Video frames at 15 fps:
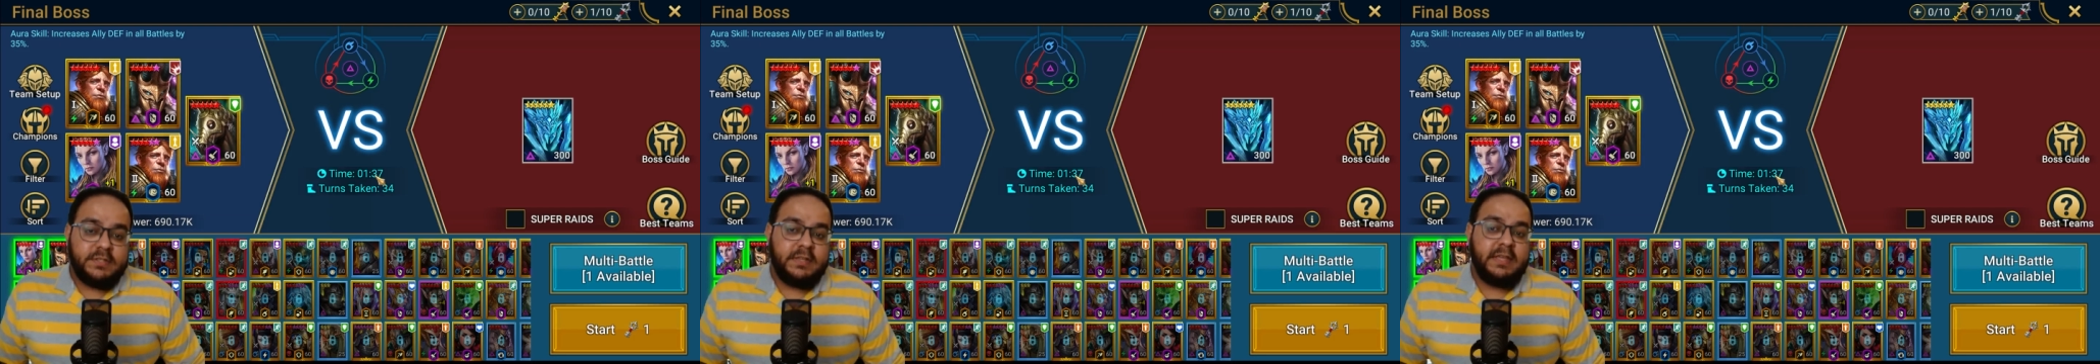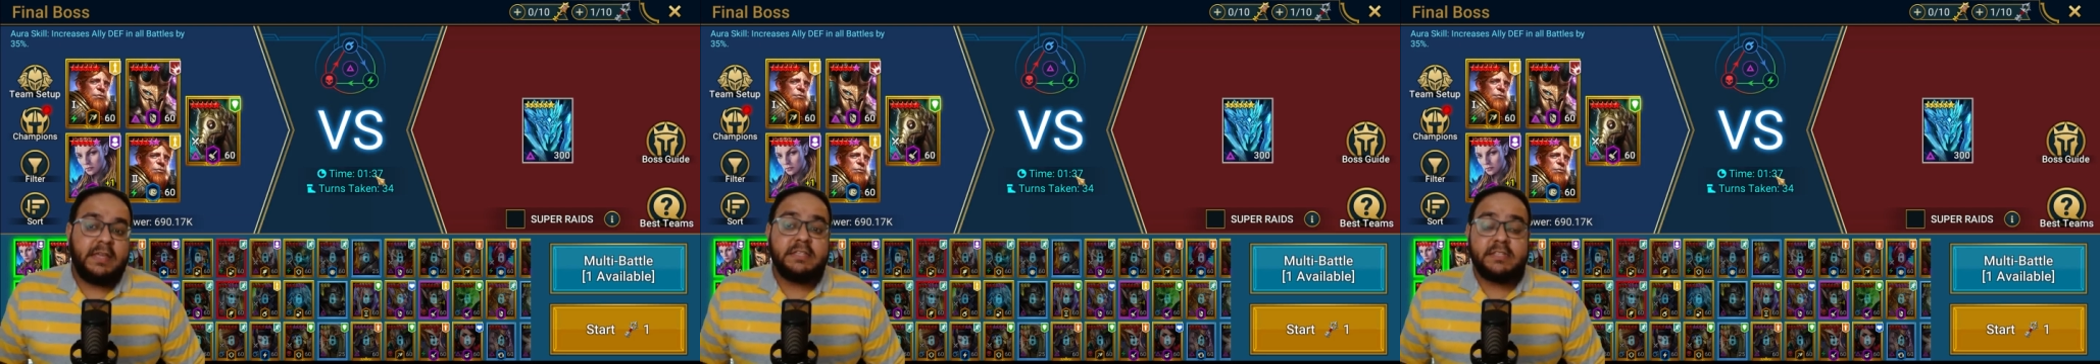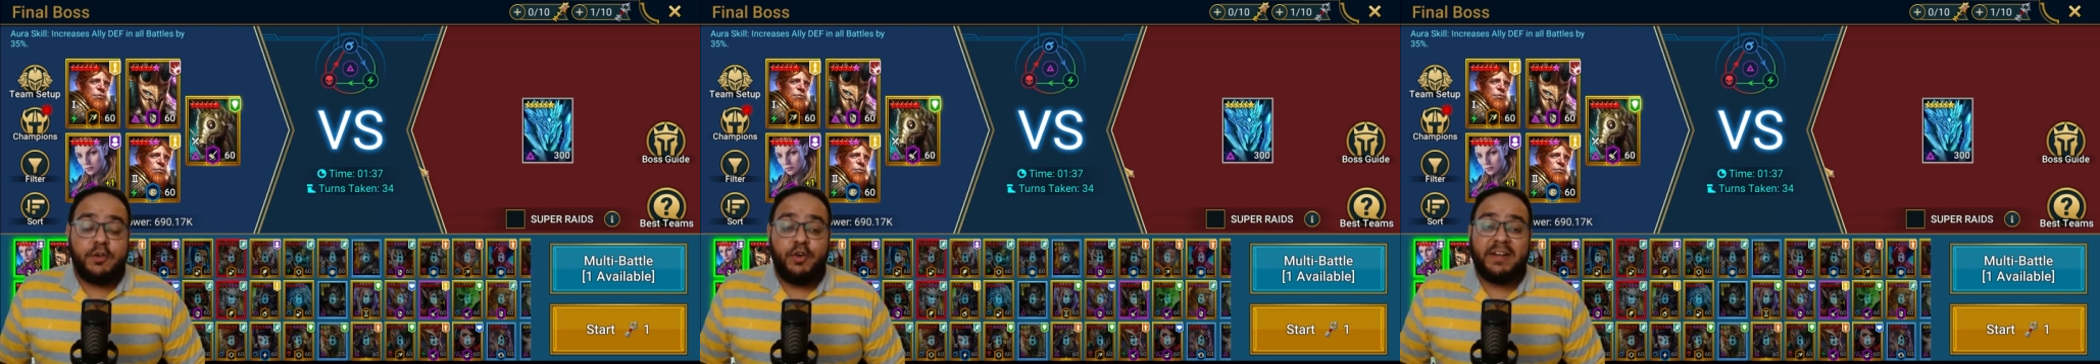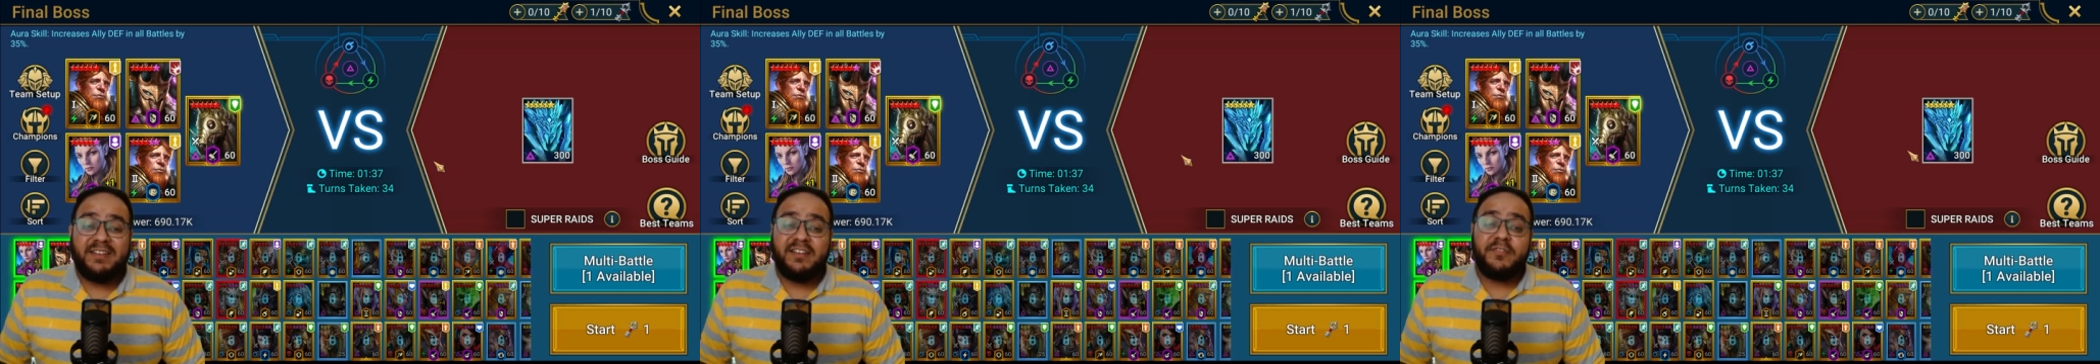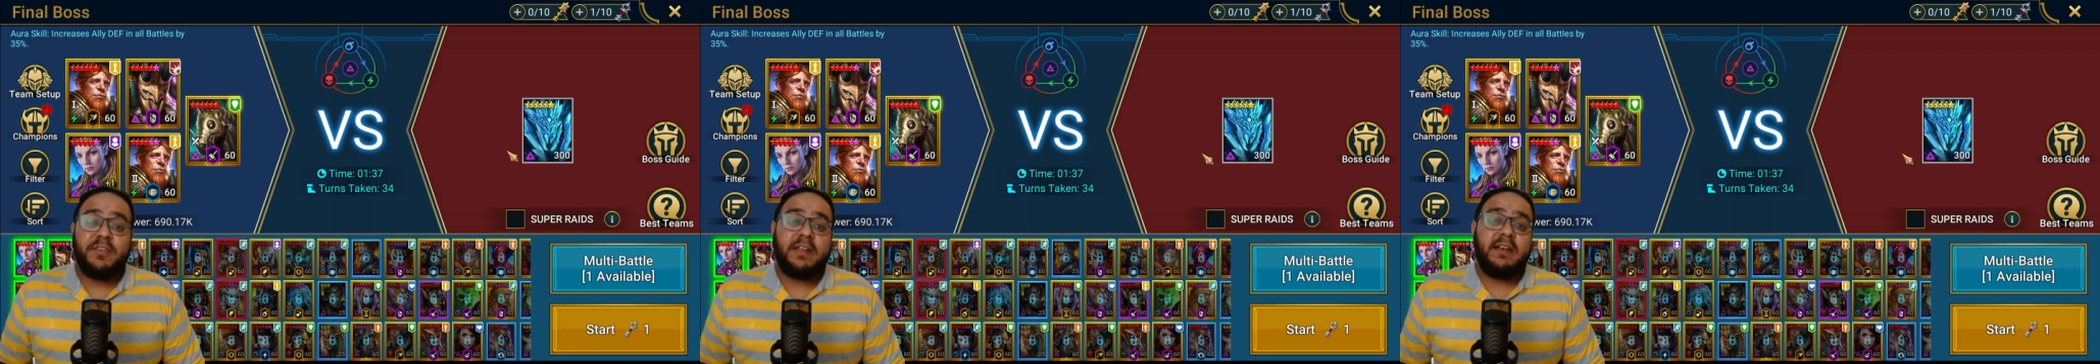He's quite
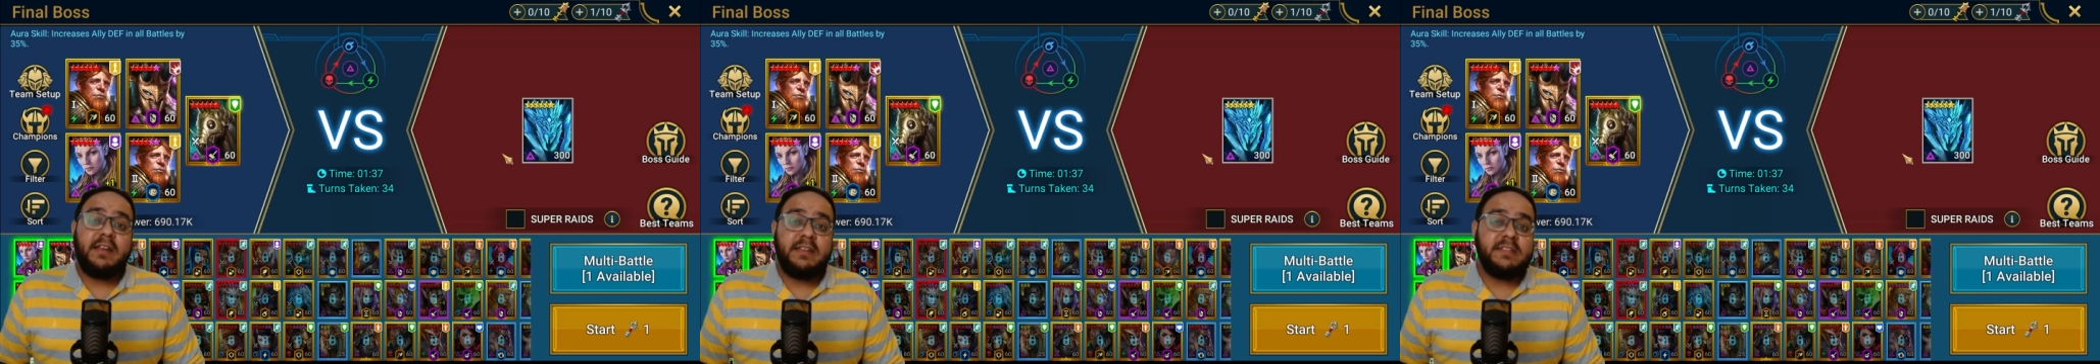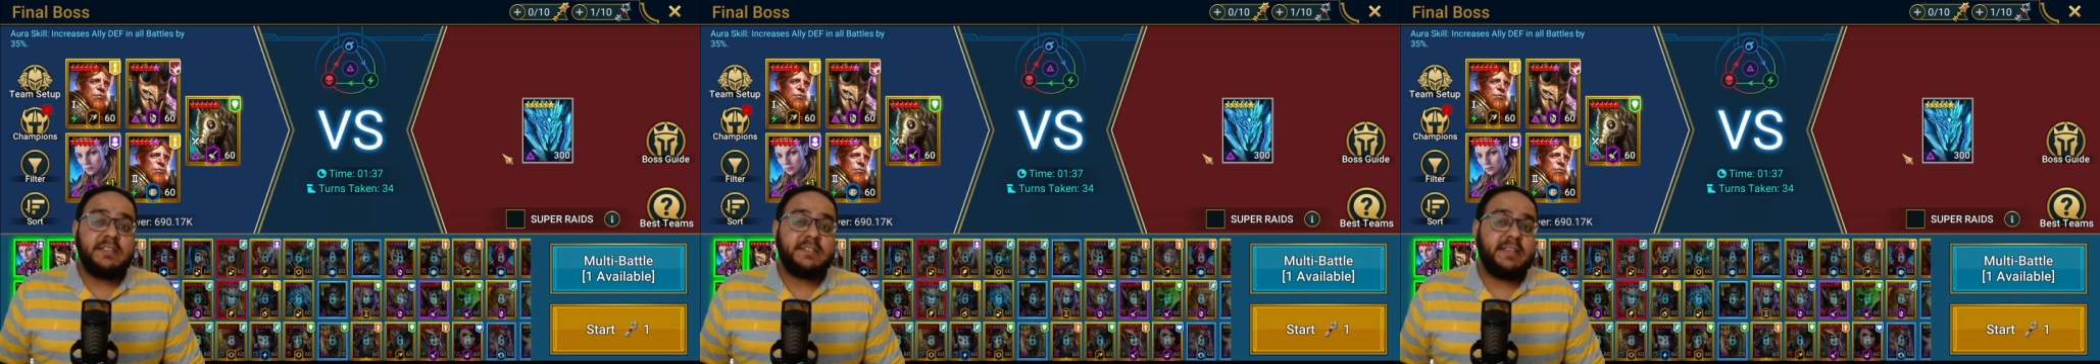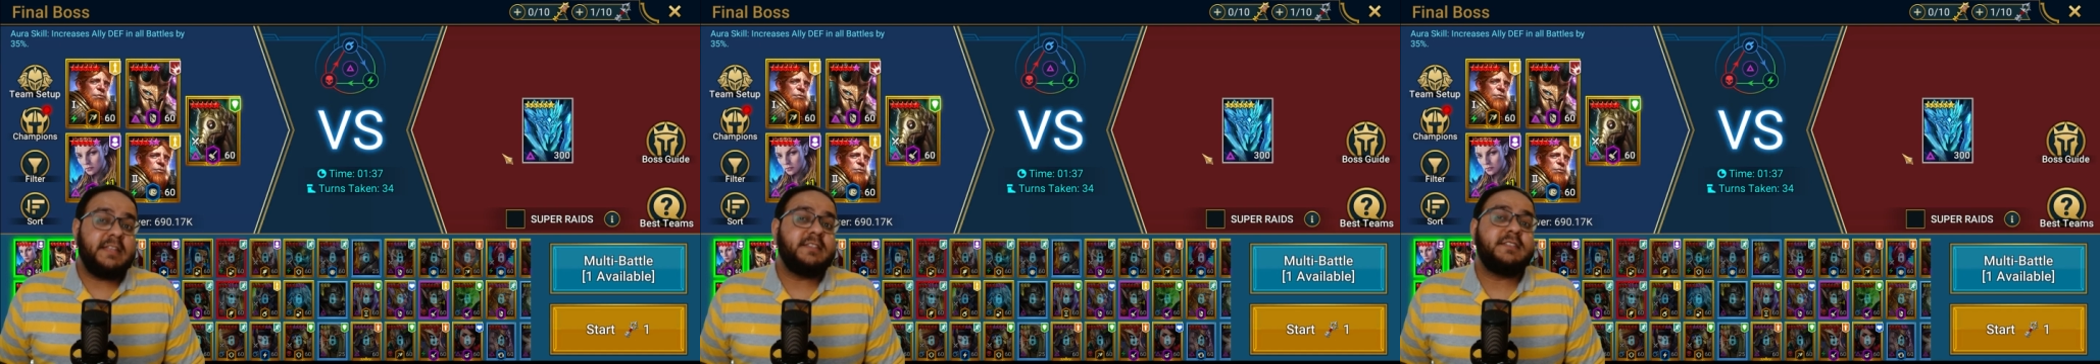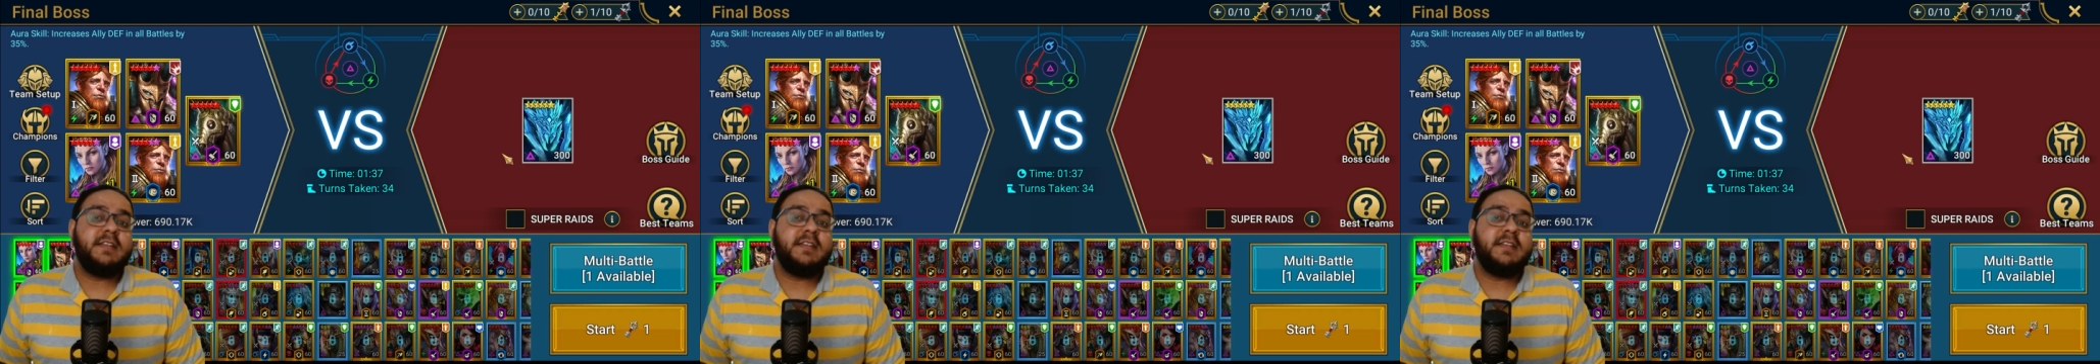difficult in the sense